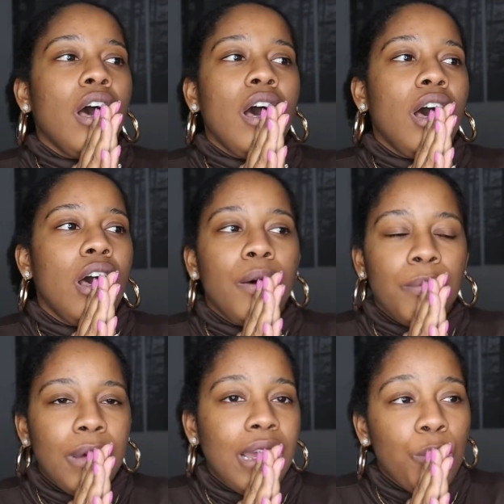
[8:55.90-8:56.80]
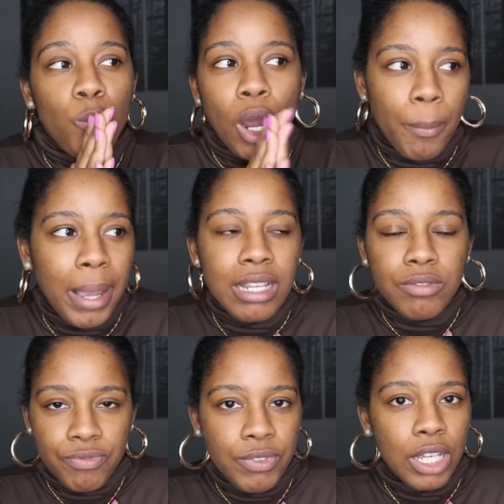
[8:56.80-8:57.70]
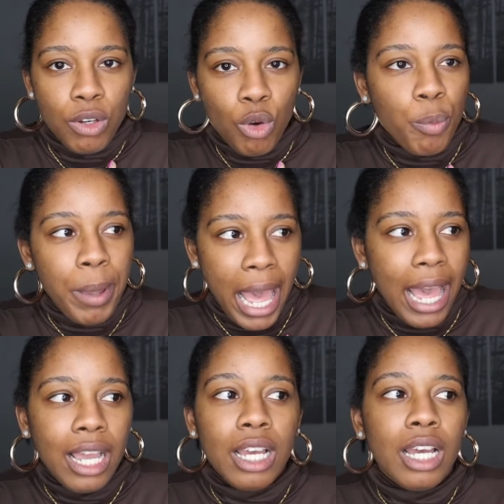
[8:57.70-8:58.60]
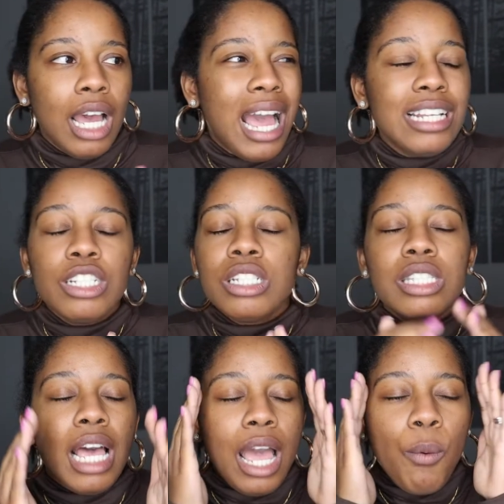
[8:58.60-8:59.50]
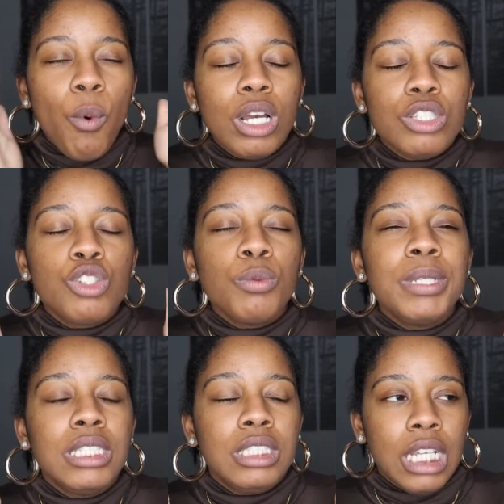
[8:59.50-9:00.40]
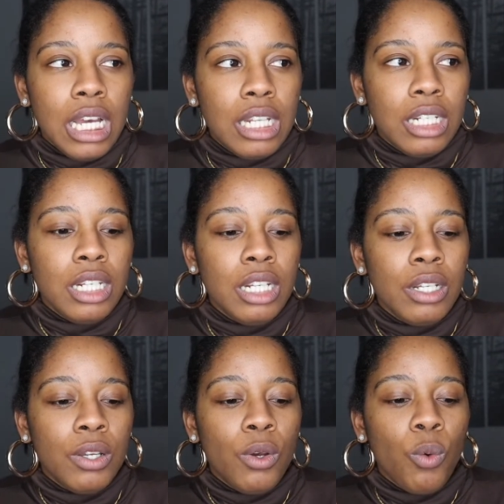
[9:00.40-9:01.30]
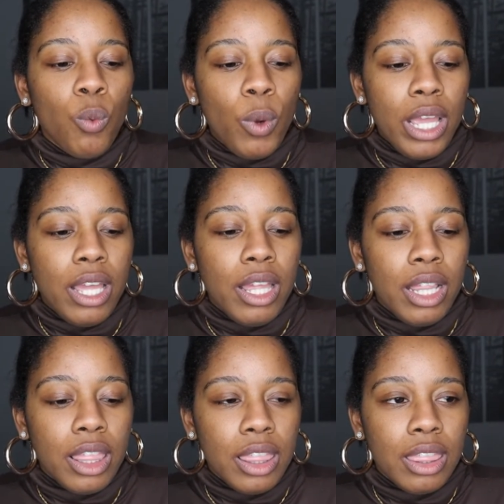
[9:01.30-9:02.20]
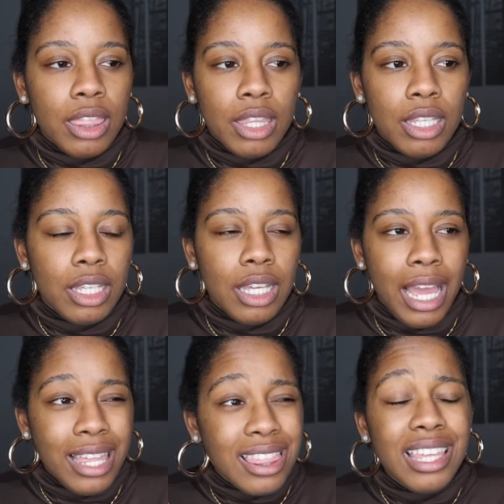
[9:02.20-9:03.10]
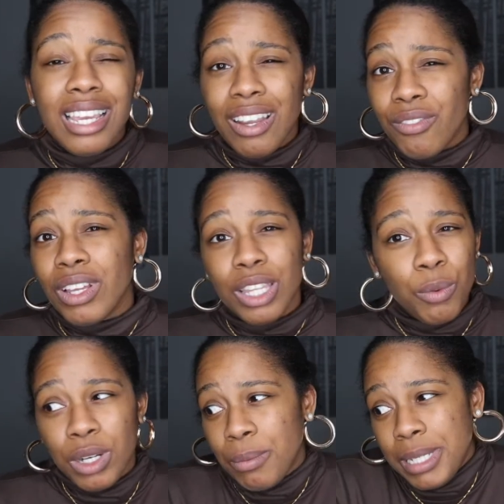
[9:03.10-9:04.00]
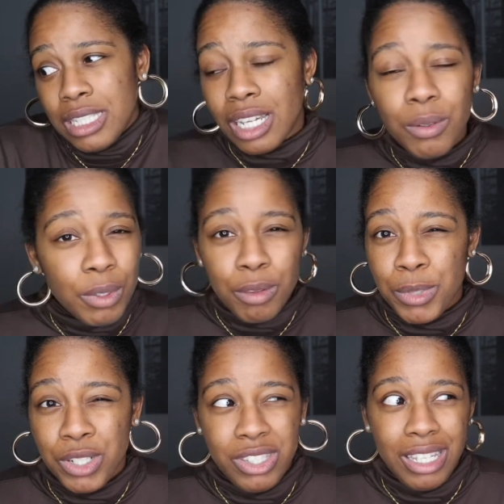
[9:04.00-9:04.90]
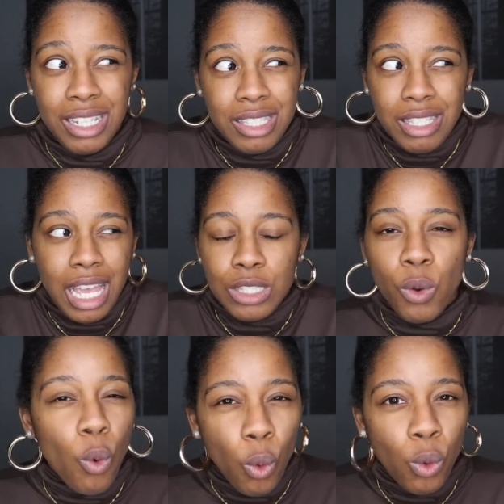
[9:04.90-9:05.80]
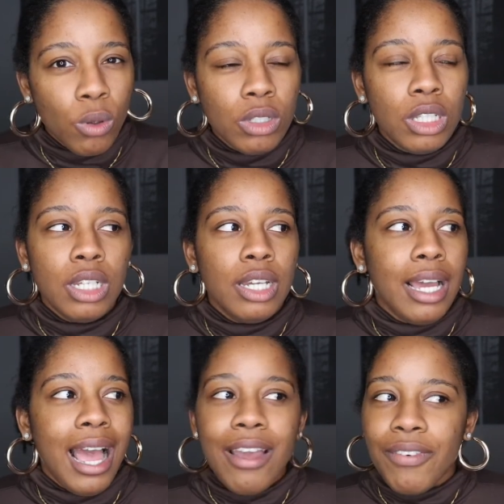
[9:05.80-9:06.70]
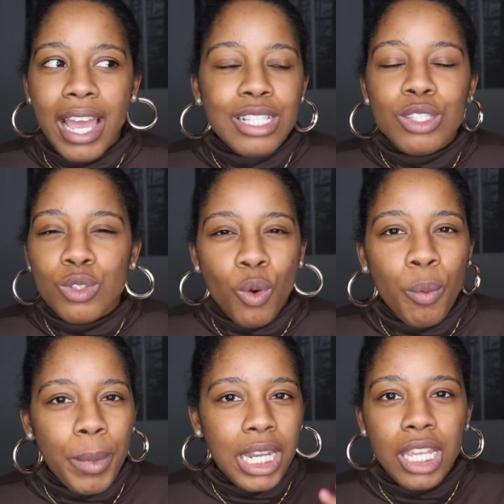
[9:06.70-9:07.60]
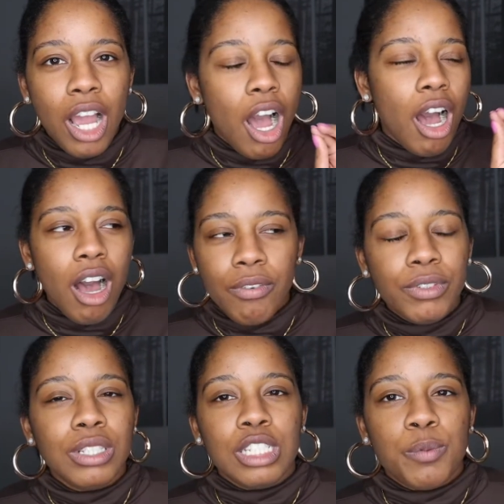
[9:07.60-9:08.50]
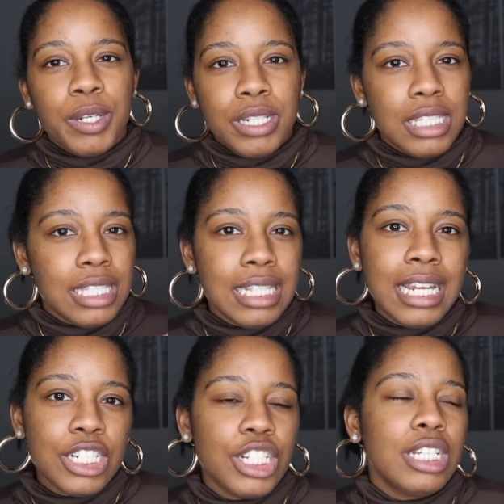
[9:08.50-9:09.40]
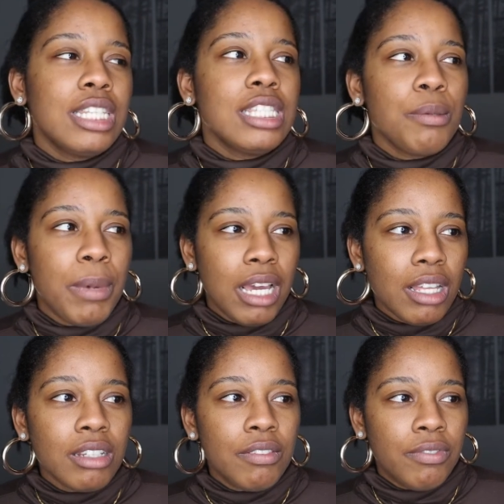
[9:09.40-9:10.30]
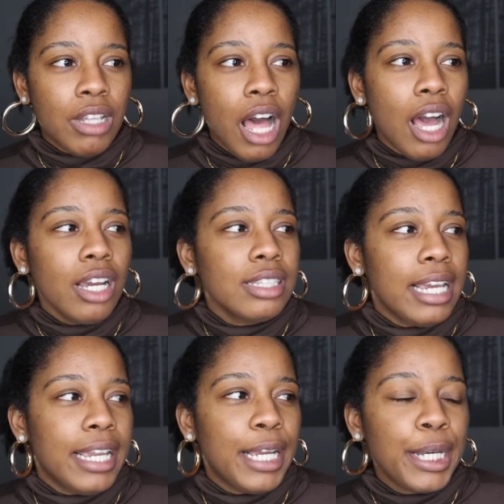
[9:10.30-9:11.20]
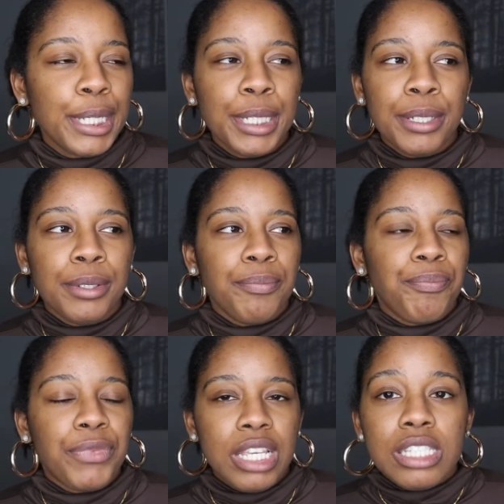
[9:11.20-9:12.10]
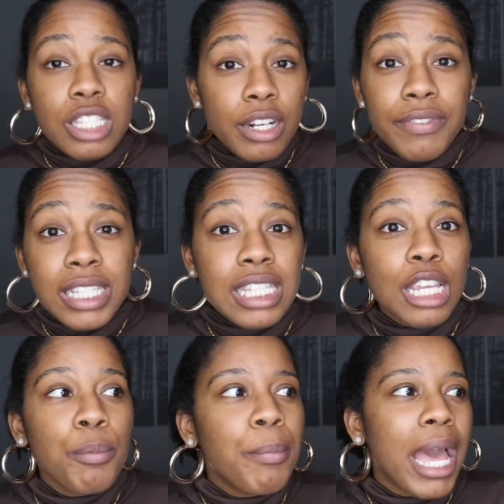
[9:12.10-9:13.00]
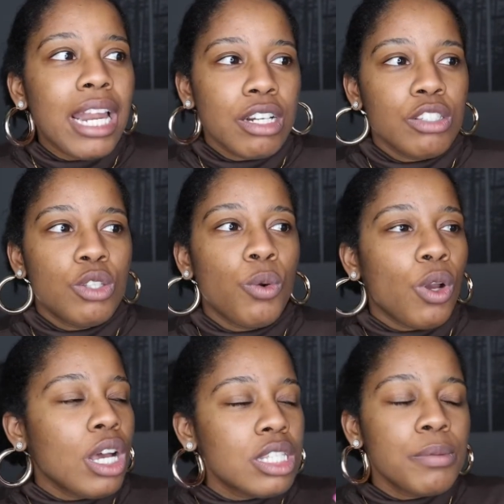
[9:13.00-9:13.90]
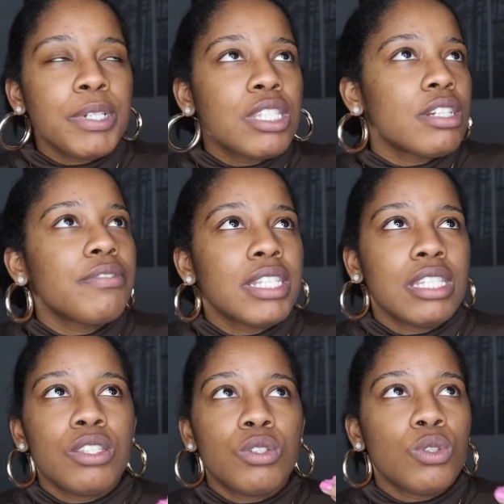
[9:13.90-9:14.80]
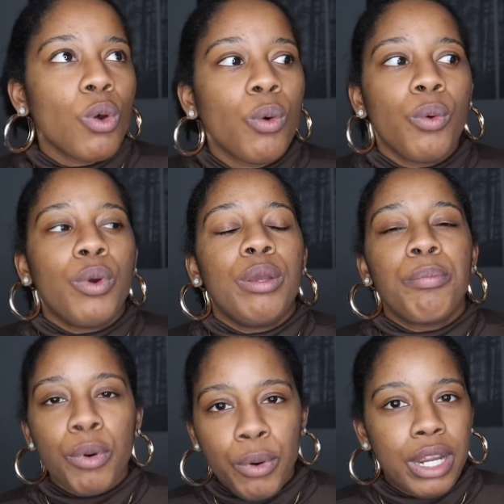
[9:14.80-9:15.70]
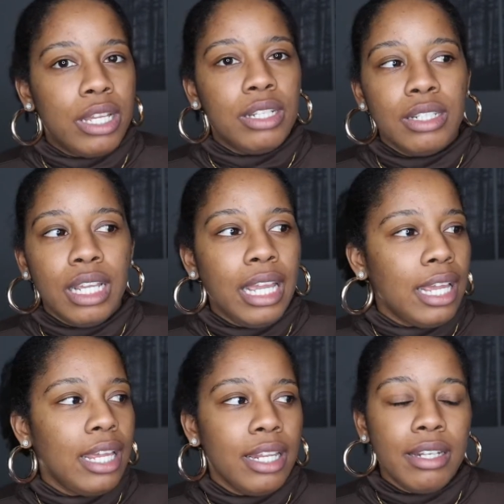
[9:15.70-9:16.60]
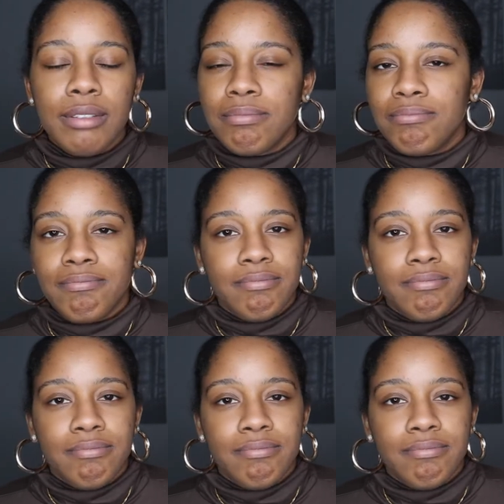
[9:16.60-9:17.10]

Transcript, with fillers: Um, I want my vehicle back. I just, I want to be done with, I think I really want to be done Mercedes as a whole. I've had so many awful experiences and I shared this in my other vlog, like servicing matters. The customer service is so important and